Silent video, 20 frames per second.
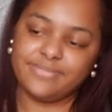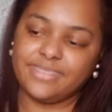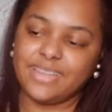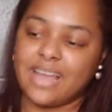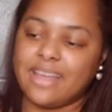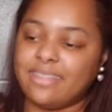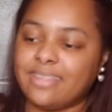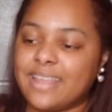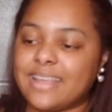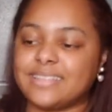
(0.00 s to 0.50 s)

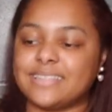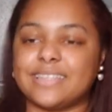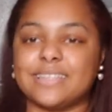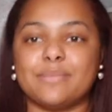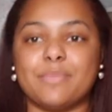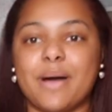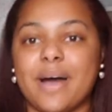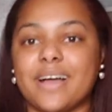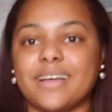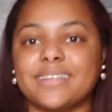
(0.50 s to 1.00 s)
Unless it's
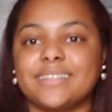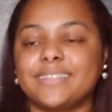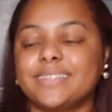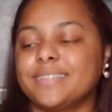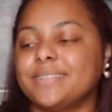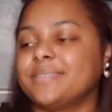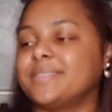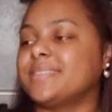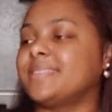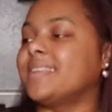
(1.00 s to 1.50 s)

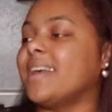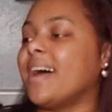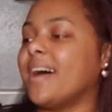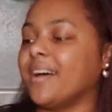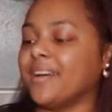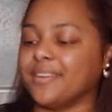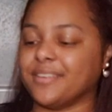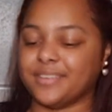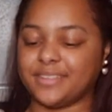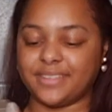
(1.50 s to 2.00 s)
boxed.
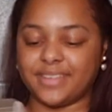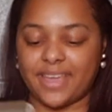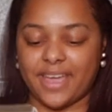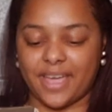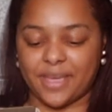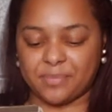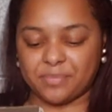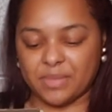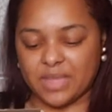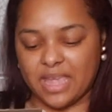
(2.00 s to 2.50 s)
So,
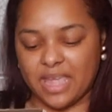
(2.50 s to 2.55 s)
yeah.